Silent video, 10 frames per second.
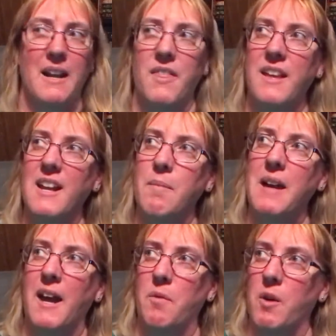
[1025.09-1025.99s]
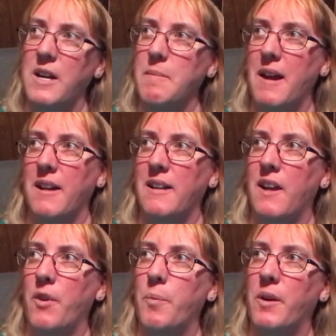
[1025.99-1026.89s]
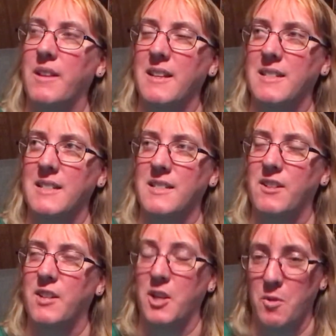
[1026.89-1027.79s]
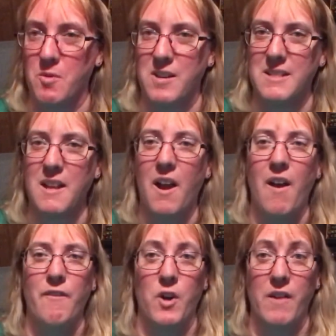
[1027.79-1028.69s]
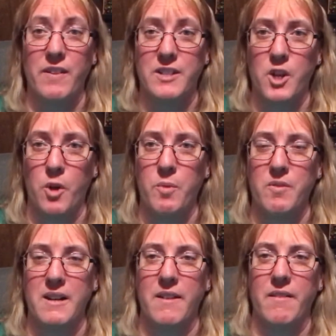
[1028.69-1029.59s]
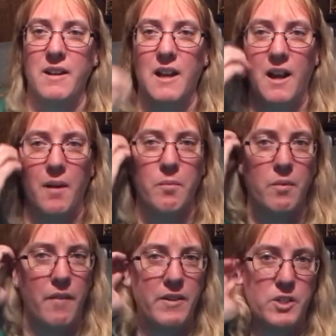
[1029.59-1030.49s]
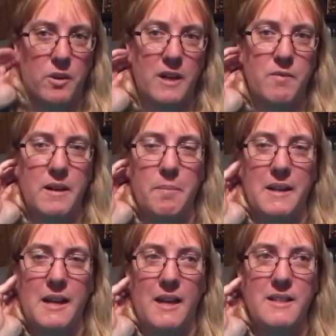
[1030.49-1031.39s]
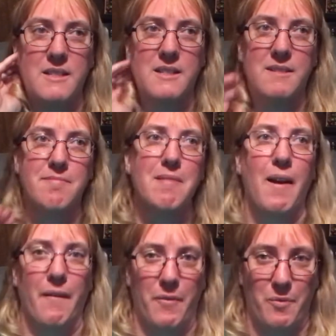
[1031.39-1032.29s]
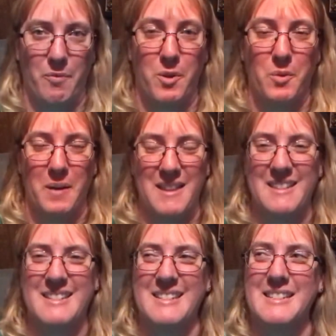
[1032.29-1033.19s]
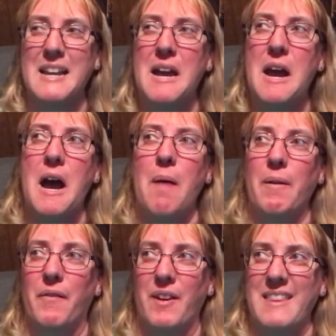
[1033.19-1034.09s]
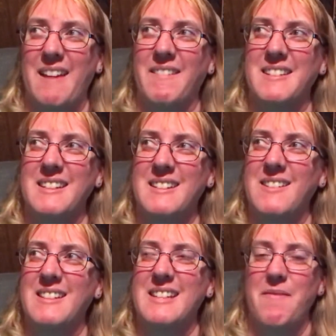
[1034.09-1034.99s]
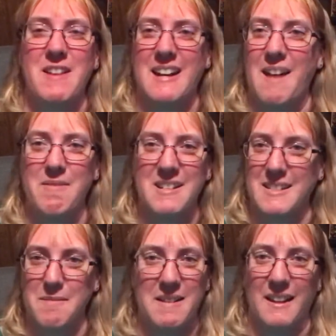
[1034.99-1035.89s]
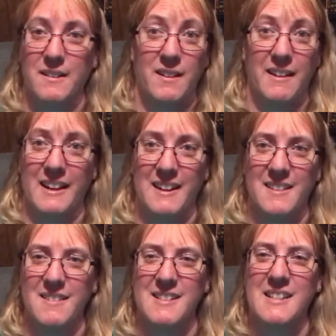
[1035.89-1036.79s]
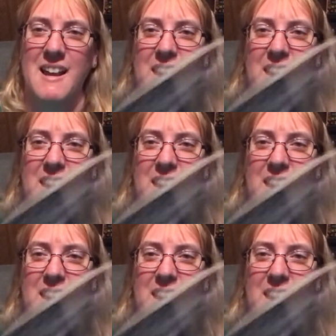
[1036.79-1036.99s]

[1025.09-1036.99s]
And I think I'm kind of worried about another book that's considered humorous for a Victorian read because of the way this is. I'm afraid that one's going to do the same thing, and I'm just going to be like, no, I can't do this.